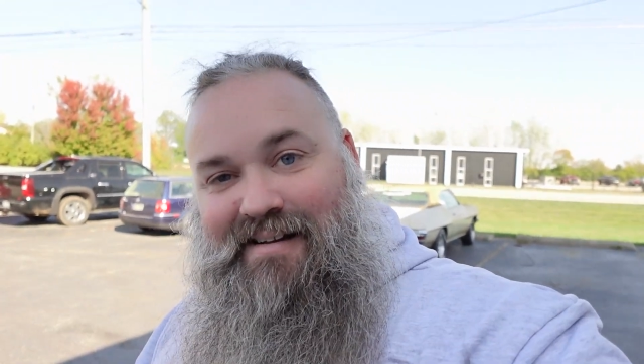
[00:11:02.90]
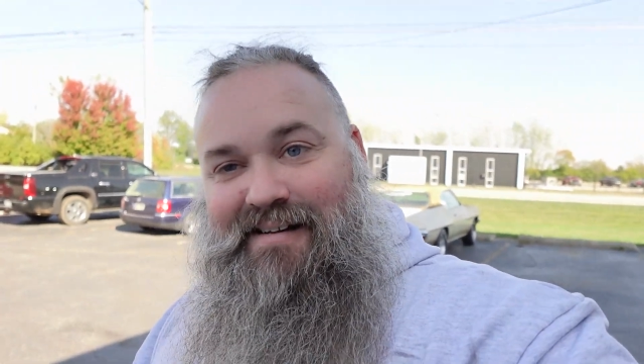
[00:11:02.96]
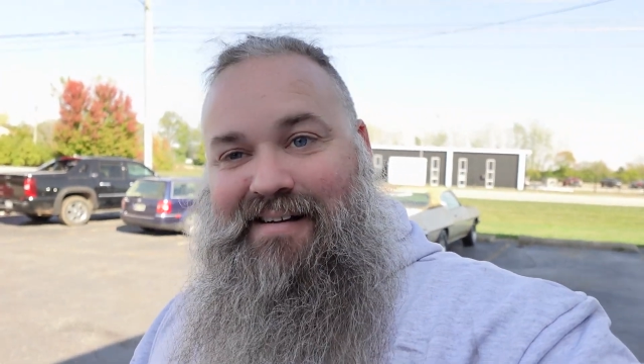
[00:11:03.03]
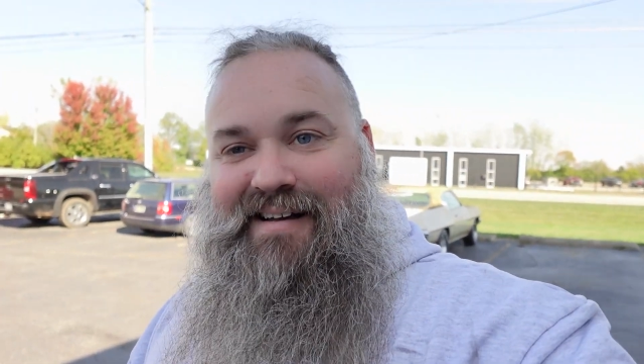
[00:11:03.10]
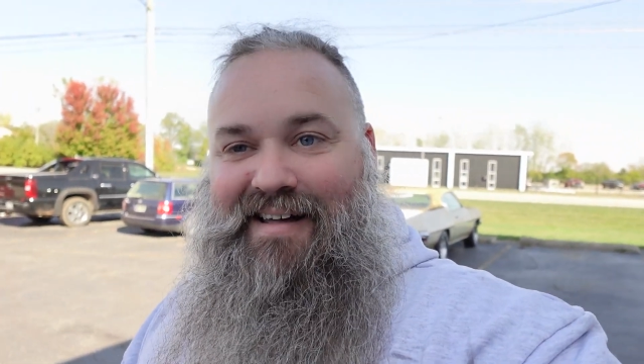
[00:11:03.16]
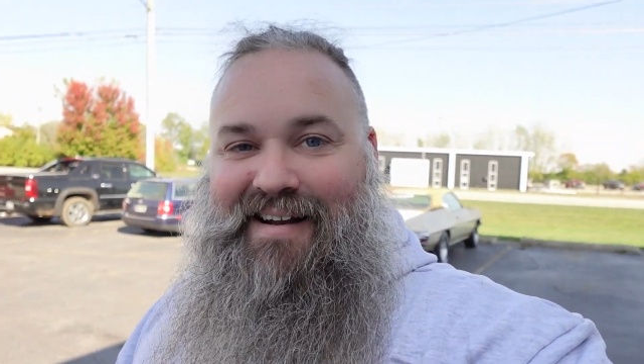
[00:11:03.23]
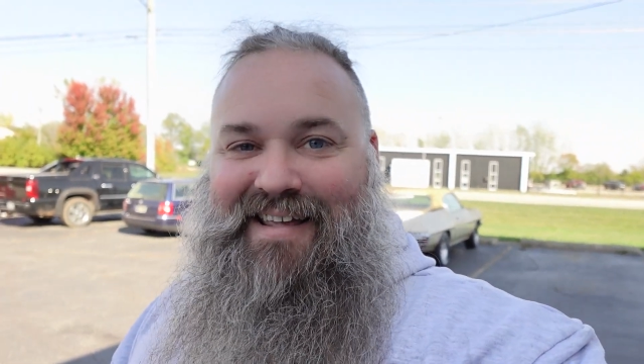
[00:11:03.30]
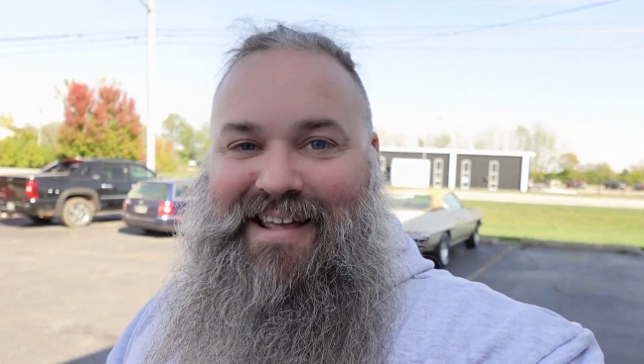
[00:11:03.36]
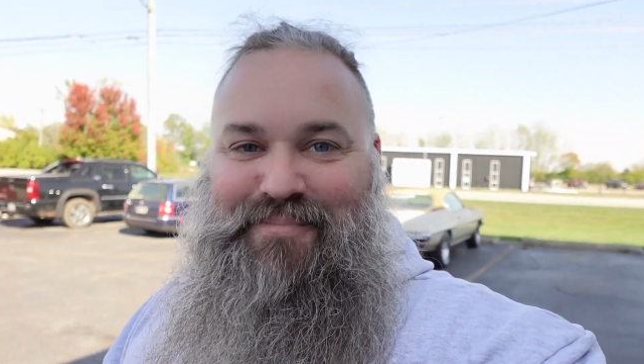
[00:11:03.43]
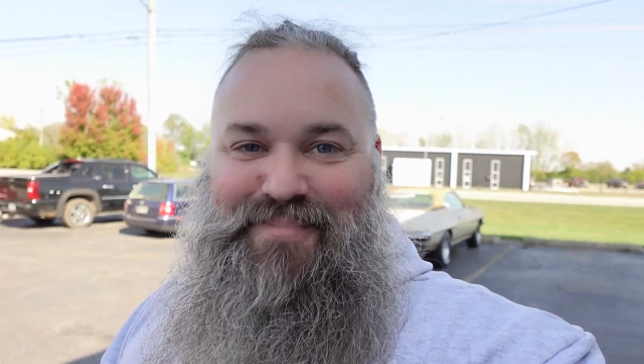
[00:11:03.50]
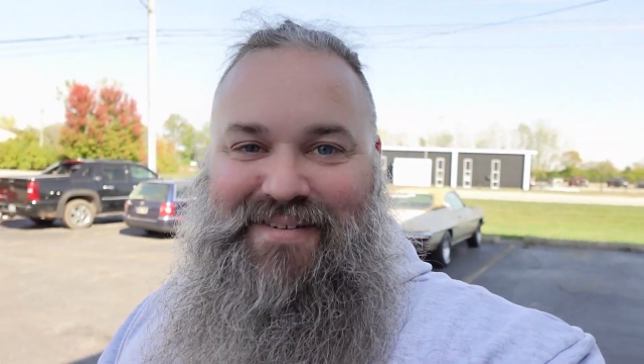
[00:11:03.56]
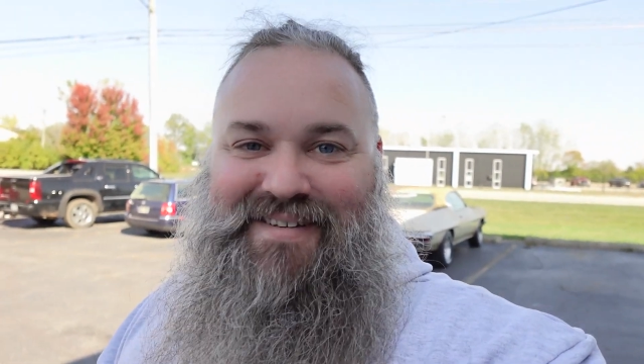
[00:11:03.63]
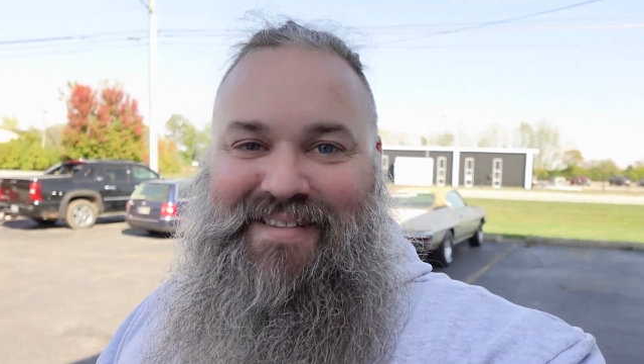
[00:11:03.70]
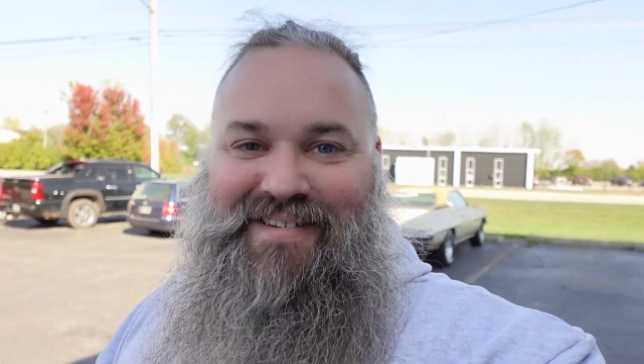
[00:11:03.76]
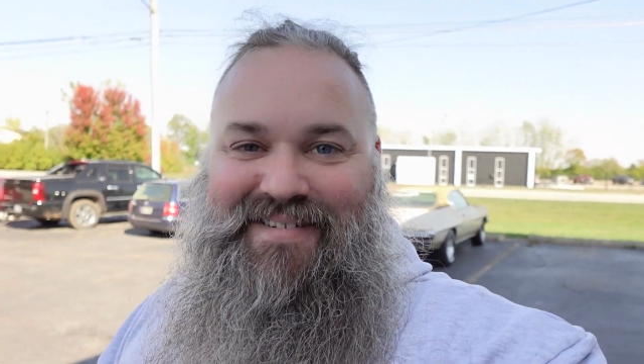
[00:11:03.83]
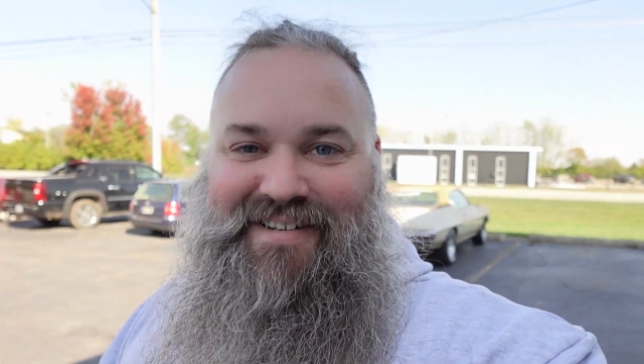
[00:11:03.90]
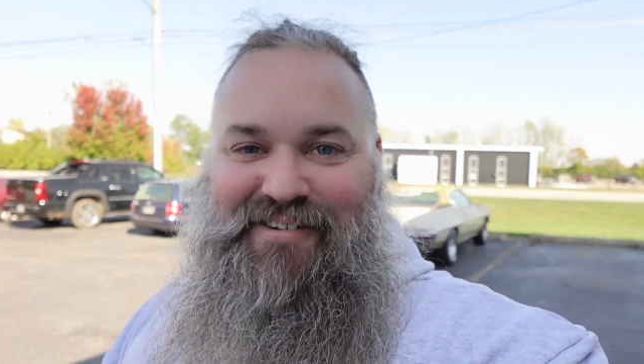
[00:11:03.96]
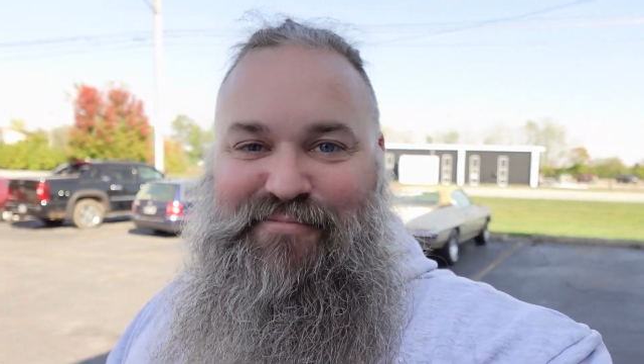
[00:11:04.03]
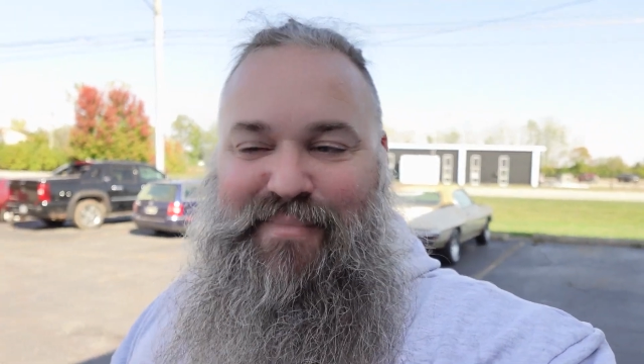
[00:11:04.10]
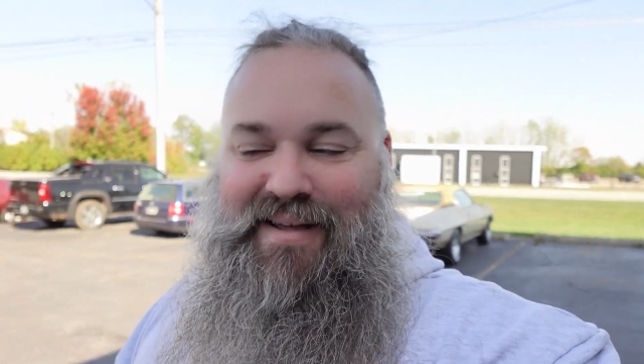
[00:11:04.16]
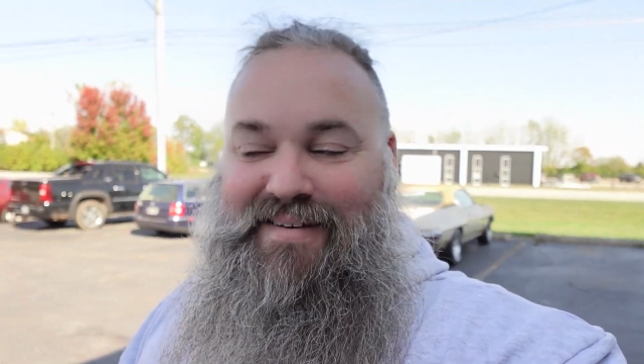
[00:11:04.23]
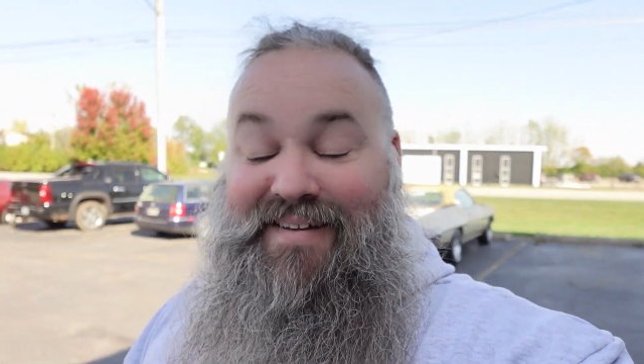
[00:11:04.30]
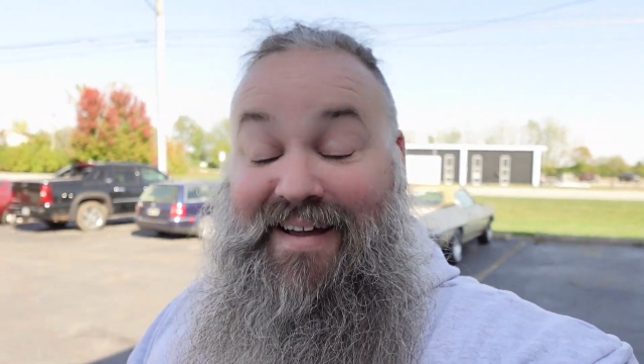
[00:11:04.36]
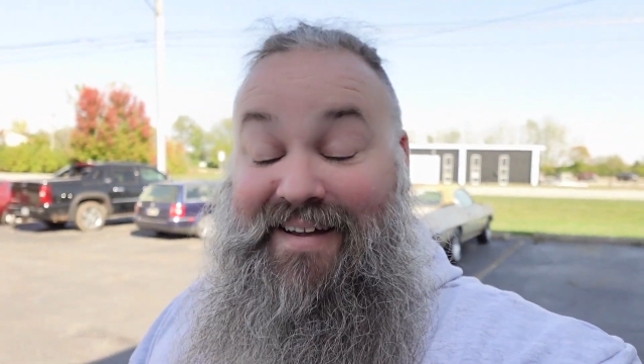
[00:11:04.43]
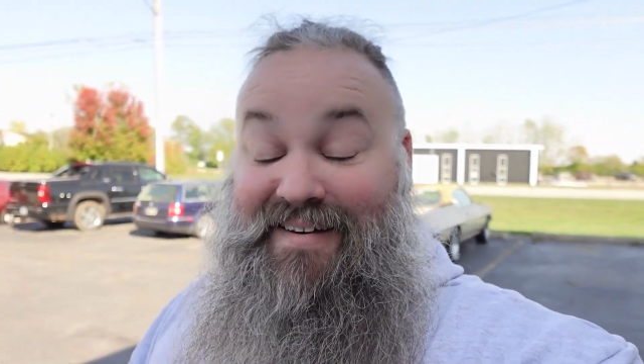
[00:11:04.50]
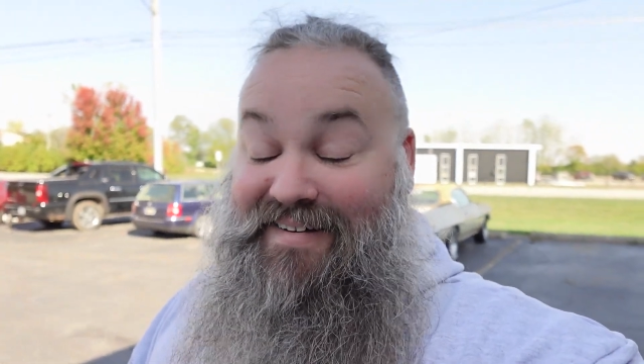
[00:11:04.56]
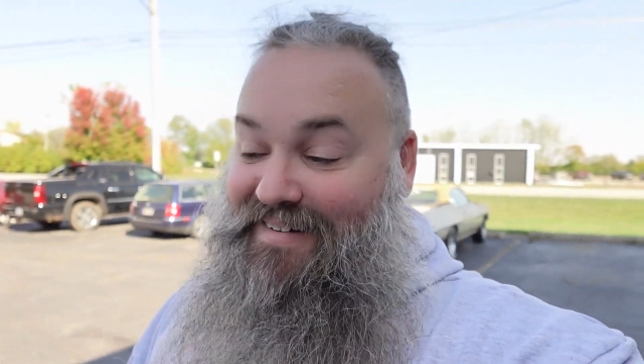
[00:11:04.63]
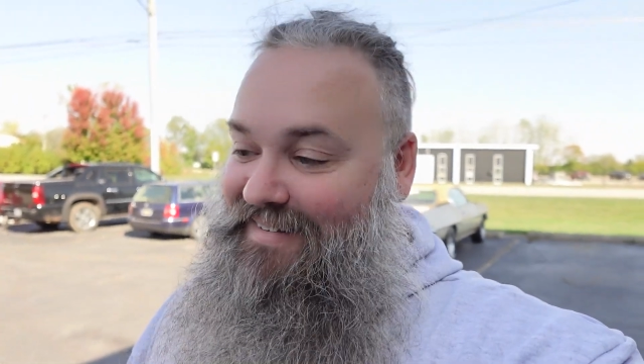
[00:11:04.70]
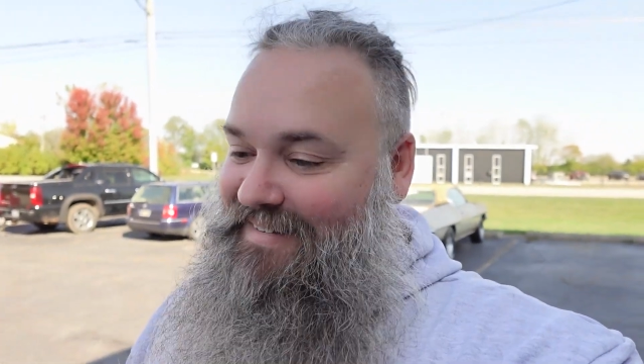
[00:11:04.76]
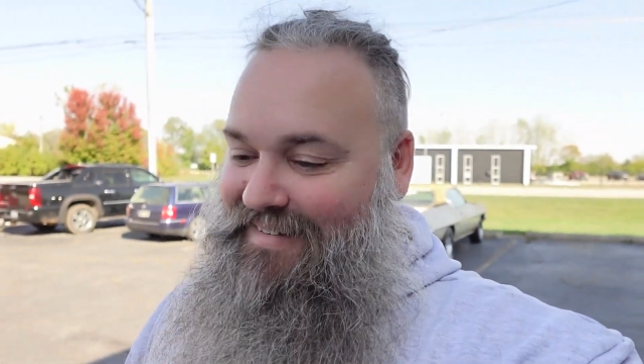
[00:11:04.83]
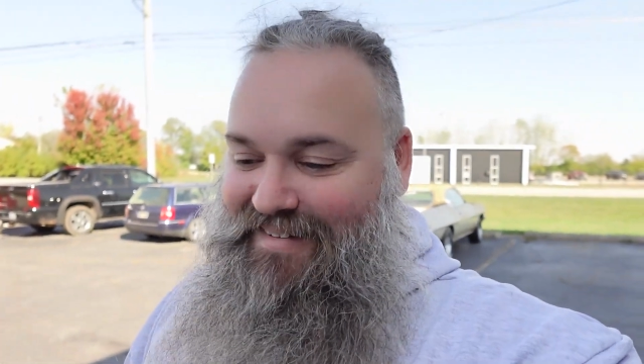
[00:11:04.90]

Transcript: I got to keep this other stuff maintained.